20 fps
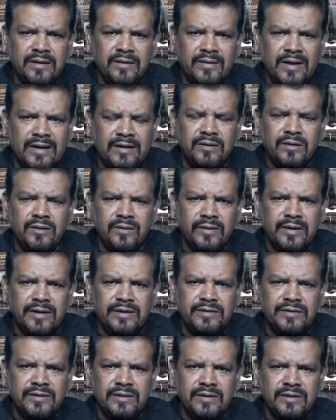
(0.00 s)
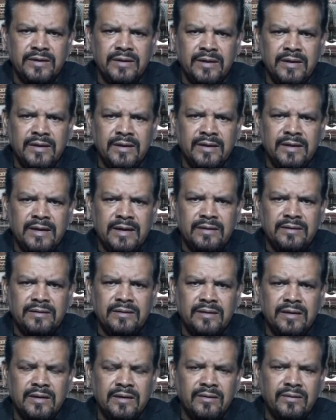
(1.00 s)
right location
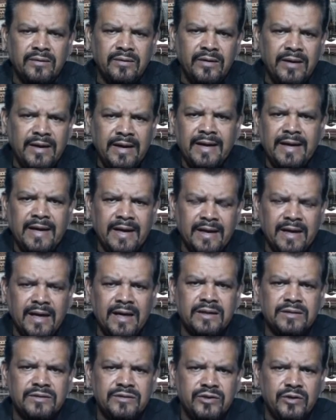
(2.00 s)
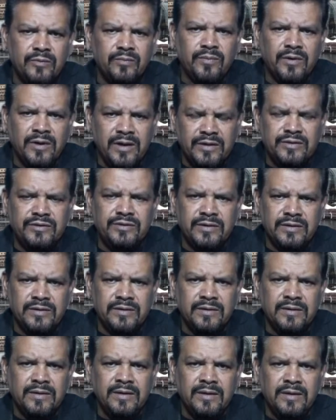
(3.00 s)
can really enhance your
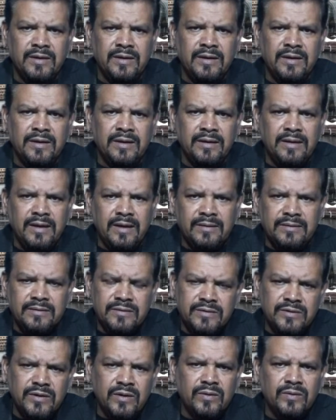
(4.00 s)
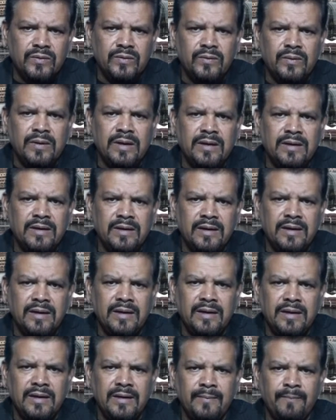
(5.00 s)
production. So
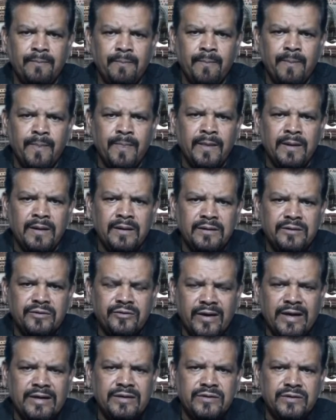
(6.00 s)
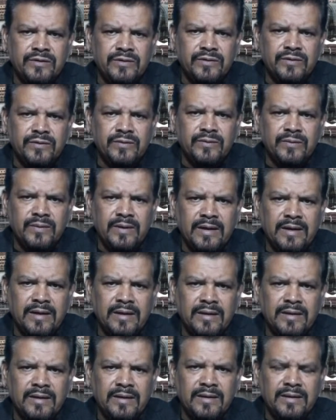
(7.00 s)
try
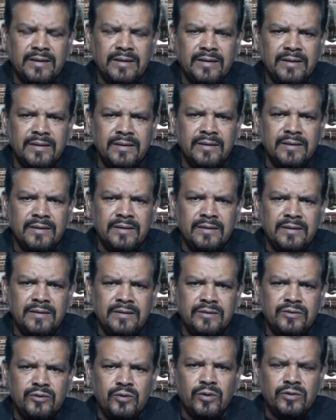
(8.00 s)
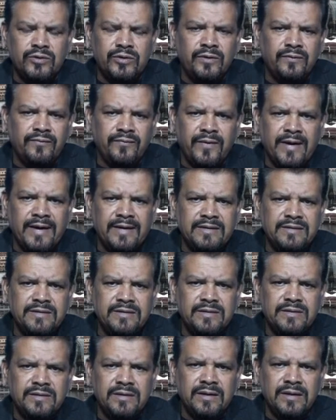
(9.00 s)
to talk to your
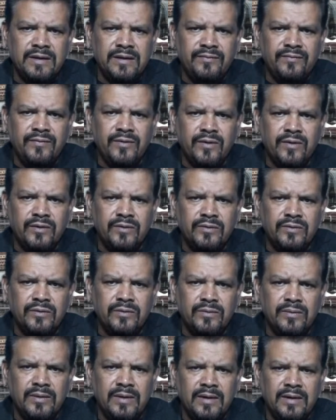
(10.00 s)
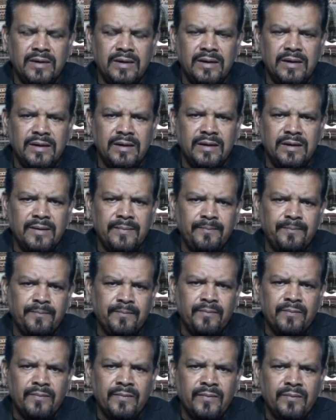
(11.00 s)
friends if you're going to
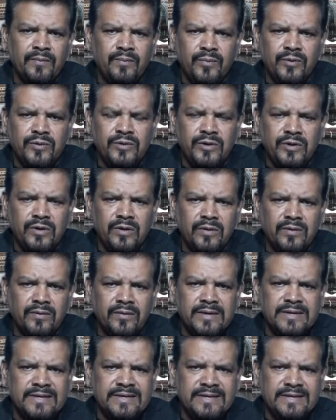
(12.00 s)
put your